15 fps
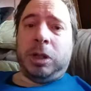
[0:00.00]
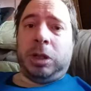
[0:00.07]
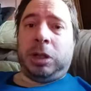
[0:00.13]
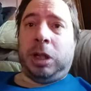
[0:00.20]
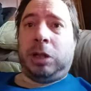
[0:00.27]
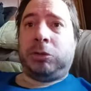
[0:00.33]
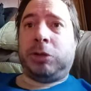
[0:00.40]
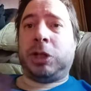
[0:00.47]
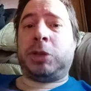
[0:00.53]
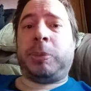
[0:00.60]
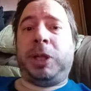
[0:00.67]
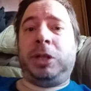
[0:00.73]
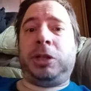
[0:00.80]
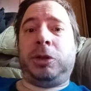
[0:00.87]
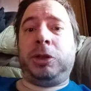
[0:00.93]
Now,
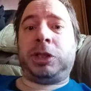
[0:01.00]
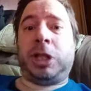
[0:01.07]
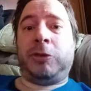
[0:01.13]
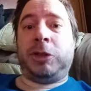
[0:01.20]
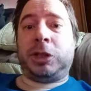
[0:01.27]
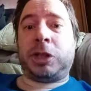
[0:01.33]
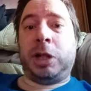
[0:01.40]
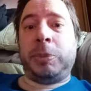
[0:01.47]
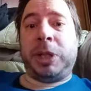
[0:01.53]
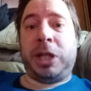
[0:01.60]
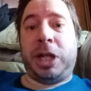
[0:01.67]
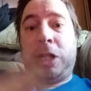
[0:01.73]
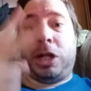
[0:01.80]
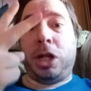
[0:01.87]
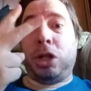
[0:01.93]
WrestleMania 37 is going to be
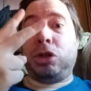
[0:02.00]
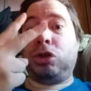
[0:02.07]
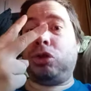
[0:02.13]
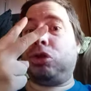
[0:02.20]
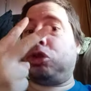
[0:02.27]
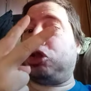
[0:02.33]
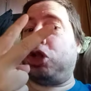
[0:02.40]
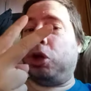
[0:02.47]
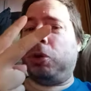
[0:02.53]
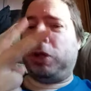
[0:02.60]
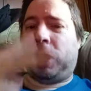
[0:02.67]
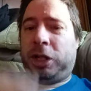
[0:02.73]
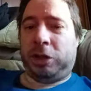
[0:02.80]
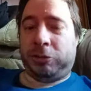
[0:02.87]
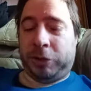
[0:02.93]
a two
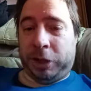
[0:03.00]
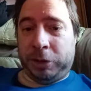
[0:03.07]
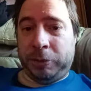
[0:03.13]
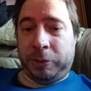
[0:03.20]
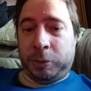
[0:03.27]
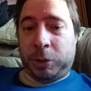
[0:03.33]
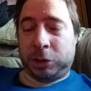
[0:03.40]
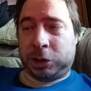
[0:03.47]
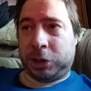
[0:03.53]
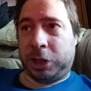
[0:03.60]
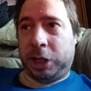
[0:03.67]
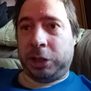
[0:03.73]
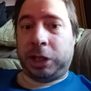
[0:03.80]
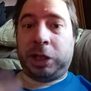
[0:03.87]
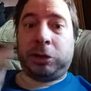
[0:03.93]
night event, once
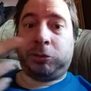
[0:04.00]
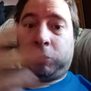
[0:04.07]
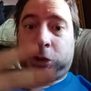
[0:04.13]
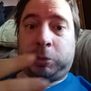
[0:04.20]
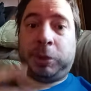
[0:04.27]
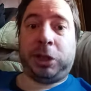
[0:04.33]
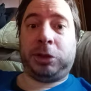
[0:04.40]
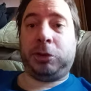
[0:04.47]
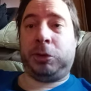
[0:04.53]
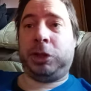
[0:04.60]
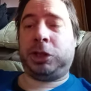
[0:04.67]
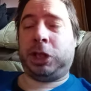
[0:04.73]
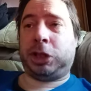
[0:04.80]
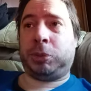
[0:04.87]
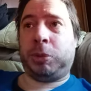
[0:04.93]
again, like WrestleMania
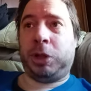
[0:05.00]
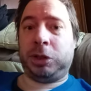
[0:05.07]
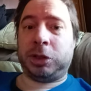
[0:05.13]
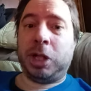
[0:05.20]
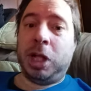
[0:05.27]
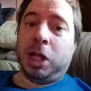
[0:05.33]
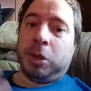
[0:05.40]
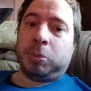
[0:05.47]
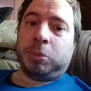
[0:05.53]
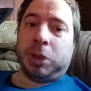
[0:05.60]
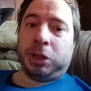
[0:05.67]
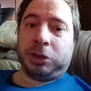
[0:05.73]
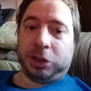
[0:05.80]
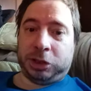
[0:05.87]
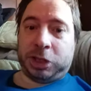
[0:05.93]
36 was,
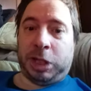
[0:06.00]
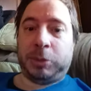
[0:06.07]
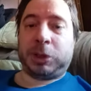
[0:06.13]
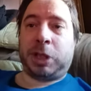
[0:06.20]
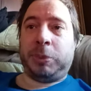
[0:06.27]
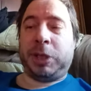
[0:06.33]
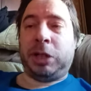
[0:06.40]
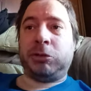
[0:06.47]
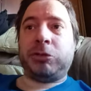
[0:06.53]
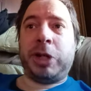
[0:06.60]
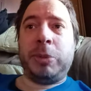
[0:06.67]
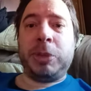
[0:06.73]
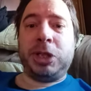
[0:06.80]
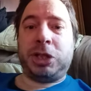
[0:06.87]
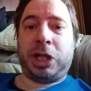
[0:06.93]
but this time it's going to be at
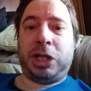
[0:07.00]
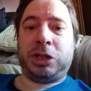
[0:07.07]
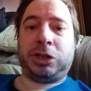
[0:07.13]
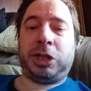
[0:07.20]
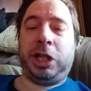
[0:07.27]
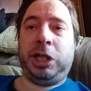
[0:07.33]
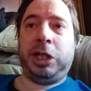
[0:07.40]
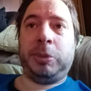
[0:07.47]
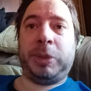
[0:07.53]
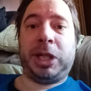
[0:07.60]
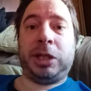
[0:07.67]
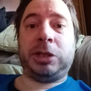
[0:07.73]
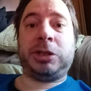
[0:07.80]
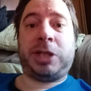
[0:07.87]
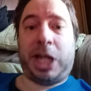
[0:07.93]
Raymond J. Stadium
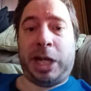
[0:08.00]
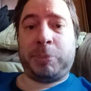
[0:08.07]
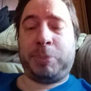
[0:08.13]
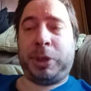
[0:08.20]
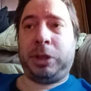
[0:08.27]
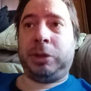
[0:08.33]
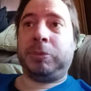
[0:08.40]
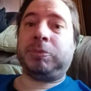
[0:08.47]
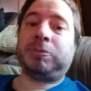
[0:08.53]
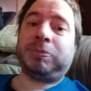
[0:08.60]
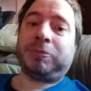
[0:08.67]
in Tampa.